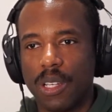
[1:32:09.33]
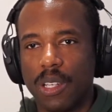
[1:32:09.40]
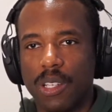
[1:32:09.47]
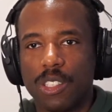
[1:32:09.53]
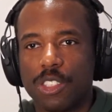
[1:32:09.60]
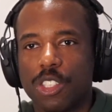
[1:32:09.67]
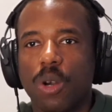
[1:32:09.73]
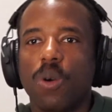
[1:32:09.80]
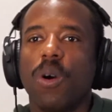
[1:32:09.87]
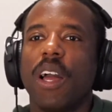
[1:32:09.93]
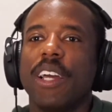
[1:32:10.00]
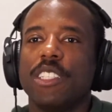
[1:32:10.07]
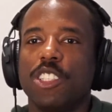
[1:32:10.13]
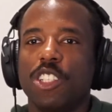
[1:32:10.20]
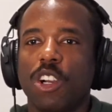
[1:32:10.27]
So
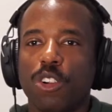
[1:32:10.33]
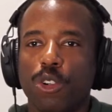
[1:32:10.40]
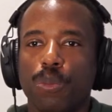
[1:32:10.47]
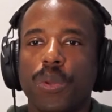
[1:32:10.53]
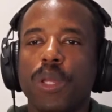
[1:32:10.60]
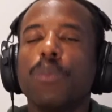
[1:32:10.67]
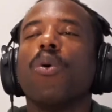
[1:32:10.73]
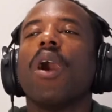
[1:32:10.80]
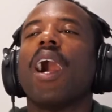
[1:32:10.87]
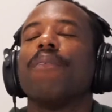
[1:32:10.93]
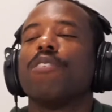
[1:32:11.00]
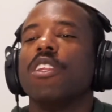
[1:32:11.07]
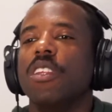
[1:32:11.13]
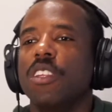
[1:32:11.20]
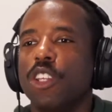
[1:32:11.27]
as younger people have
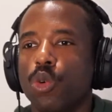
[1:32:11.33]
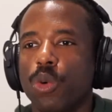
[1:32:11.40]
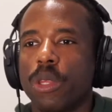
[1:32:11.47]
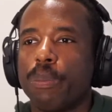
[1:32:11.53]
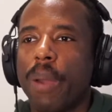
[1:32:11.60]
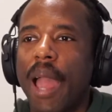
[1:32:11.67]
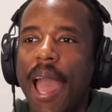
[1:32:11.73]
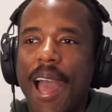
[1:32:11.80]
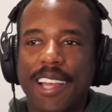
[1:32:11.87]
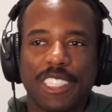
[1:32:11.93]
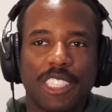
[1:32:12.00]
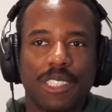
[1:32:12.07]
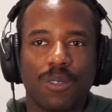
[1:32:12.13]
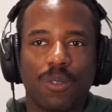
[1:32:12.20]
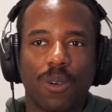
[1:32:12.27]
to deal with
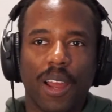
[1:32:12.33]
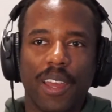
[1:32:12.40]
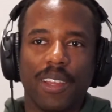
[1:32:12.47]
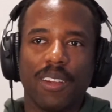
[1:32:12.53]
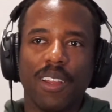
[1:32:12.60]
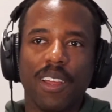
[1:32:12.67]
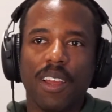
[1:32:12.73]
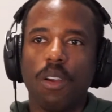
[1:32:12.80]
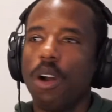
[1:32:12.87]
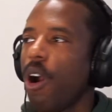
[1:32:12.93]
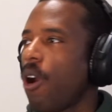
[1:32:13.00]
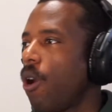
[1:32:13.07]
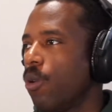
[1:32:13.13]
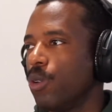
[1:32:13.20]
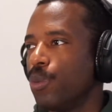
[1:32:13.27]
passion, right?
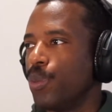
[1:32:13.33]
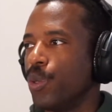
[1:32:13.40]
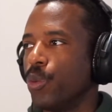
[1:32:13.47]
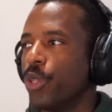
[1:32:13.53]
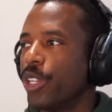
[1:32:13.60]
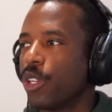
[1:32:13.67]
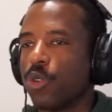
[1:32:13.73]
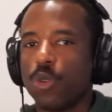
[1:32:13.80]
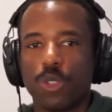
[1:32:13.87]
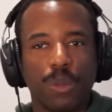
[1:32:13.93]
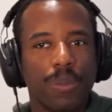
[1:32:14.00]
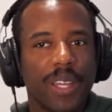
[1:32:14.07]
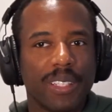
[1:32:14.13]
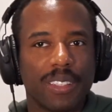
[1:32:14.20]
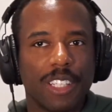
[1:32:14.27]
Oh, it would be really cool to
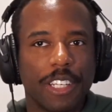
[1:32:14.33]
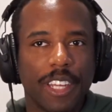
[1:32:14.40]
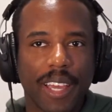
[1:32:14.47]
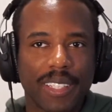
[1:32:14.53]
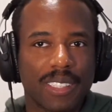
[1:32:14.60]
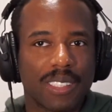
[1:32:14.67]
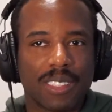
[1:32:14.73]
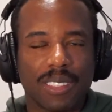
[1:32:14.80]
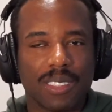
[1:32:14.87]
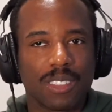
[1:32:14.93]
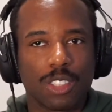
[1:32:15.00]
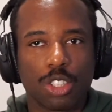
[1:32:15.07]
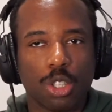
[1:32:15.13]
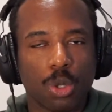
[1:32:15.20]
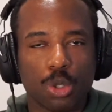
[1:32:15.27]
make the next
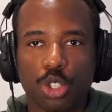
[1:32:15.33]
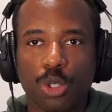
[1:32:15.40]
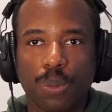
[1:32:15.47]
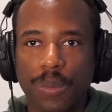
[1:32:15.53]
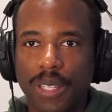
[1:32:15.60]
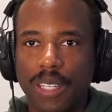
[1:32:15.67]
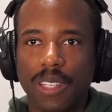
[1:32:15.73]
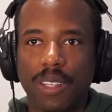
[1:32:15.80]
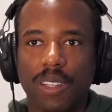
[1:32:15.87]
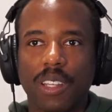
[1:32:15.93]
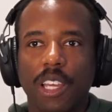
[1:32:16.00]
social media.